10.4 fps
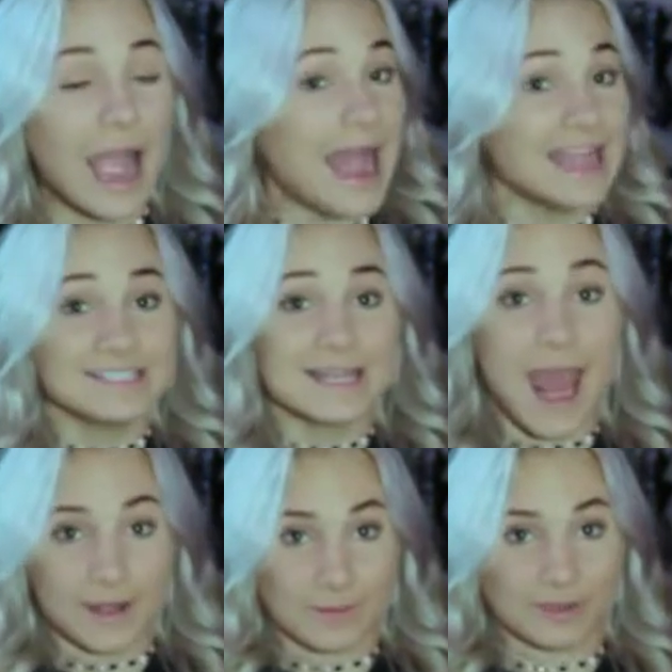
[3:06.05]
I
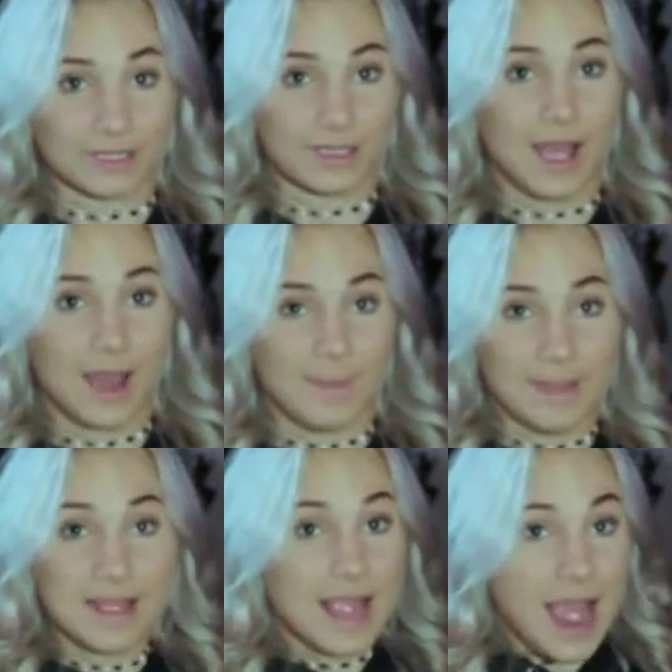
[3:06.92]
said anyone could
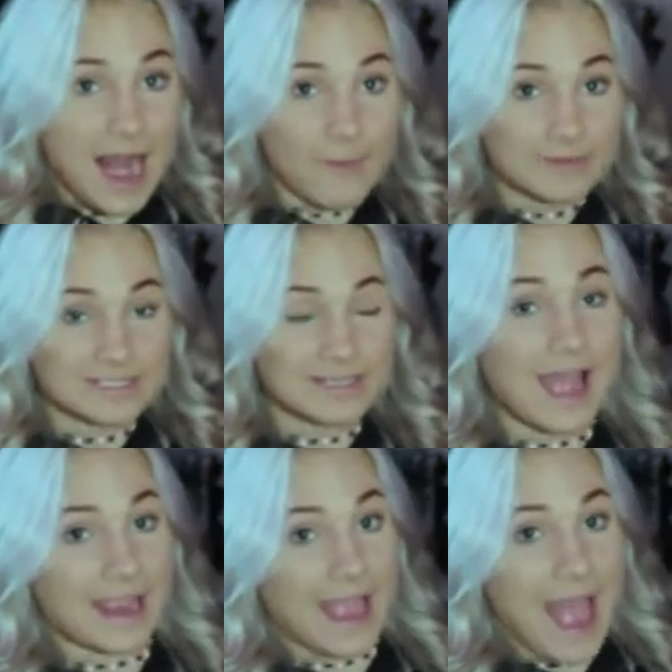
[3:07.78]
come, and I
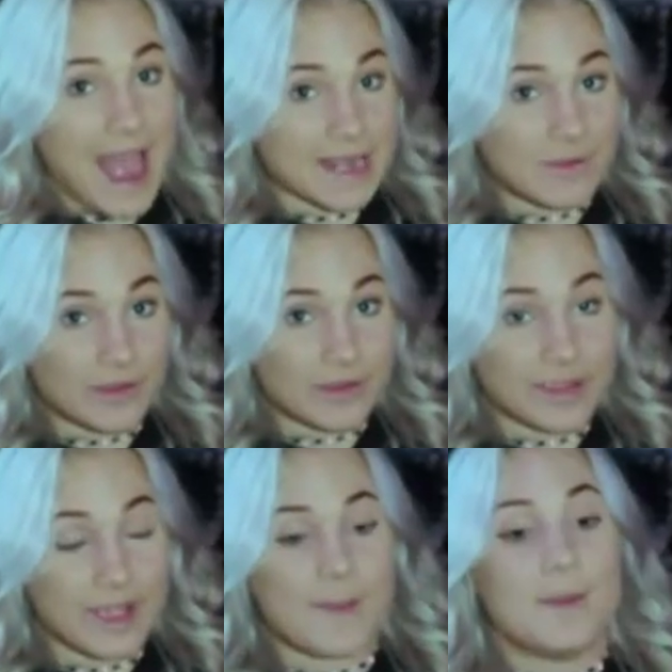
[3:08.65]
wasn't lying, anyone
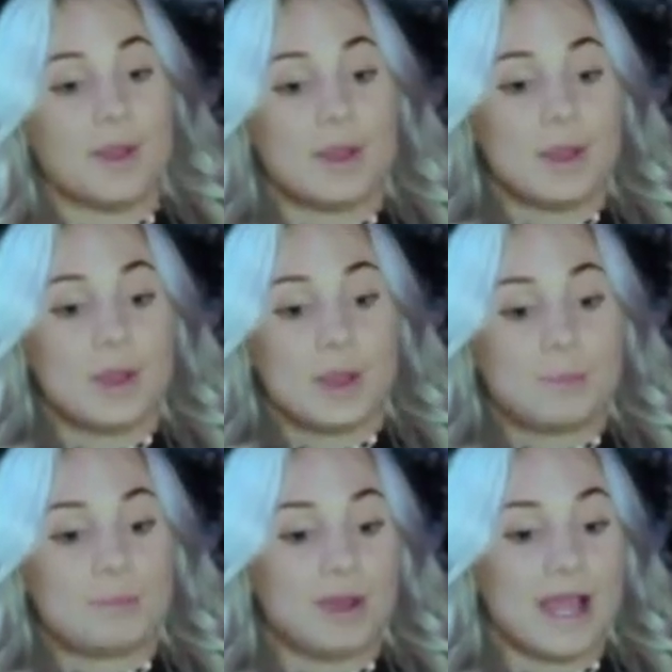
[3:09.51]
could come.
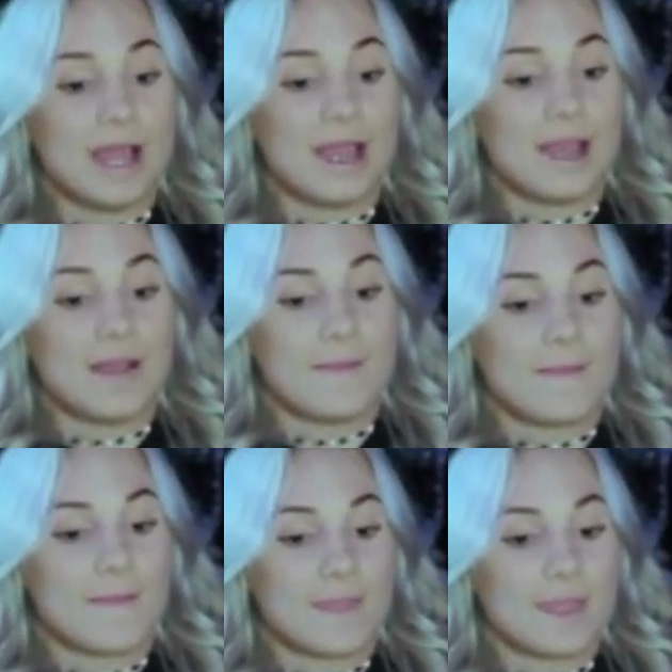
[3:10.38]
But
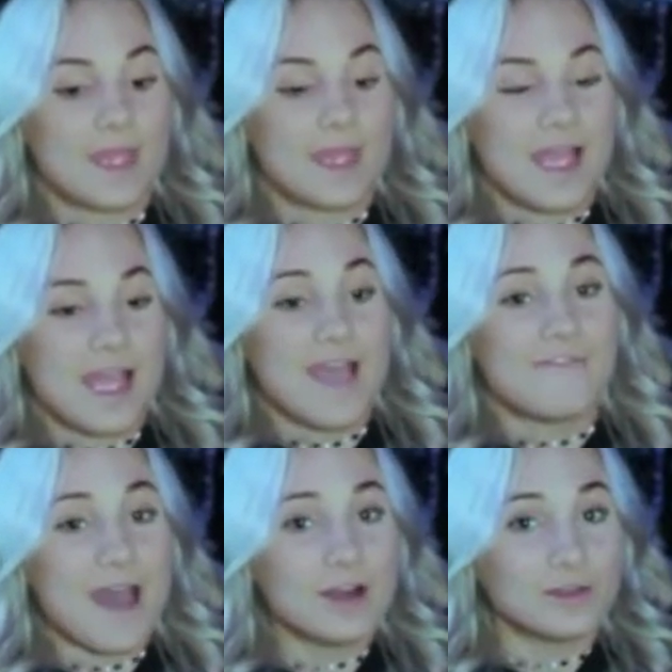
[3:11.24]

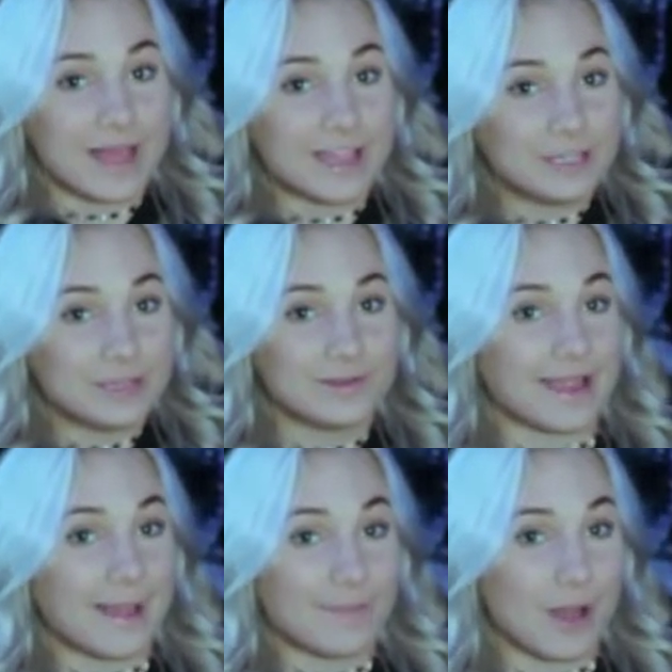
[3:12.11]
if I don't like
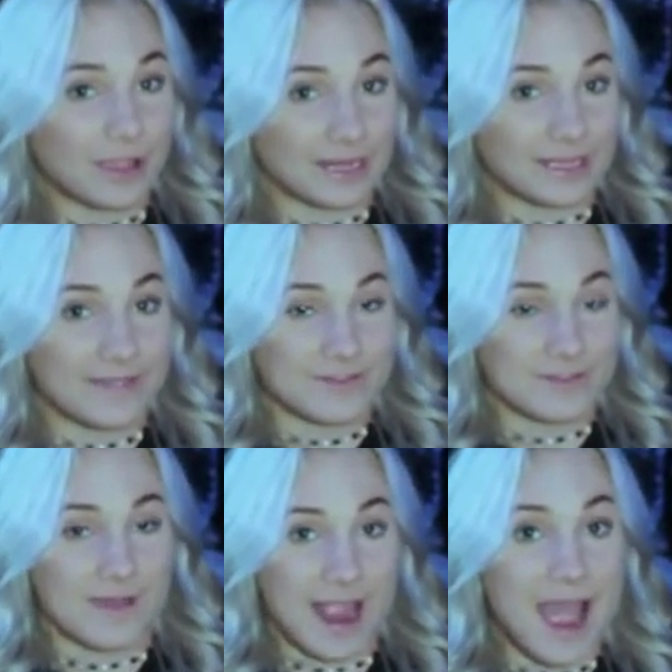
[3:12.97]
you, like, I'm not gonna
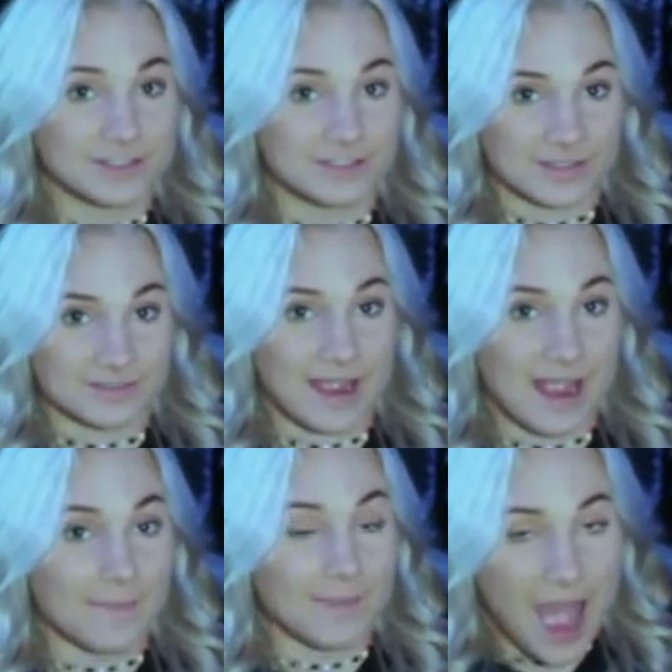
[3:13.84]
give you my address,
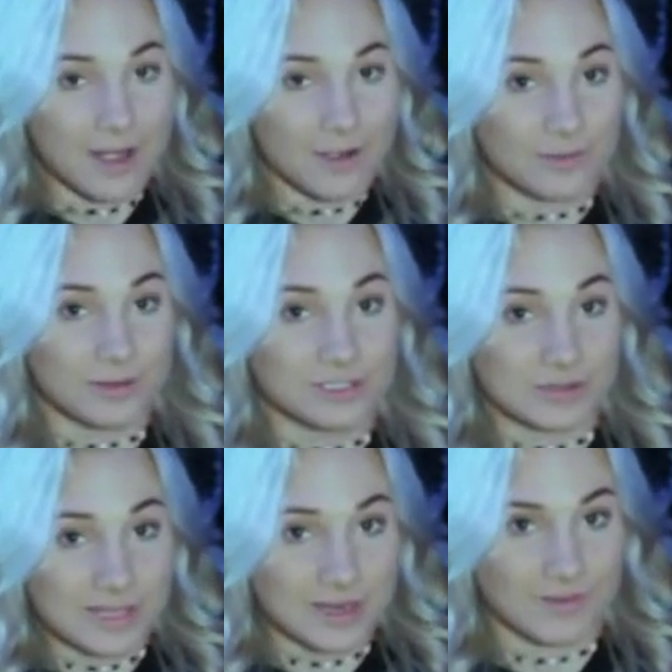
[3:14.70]
right? I don't
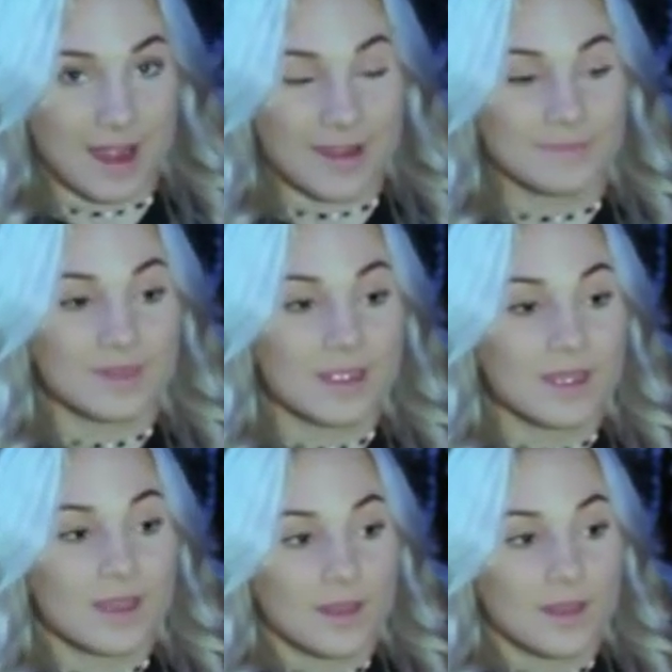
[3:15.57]
want you here, right?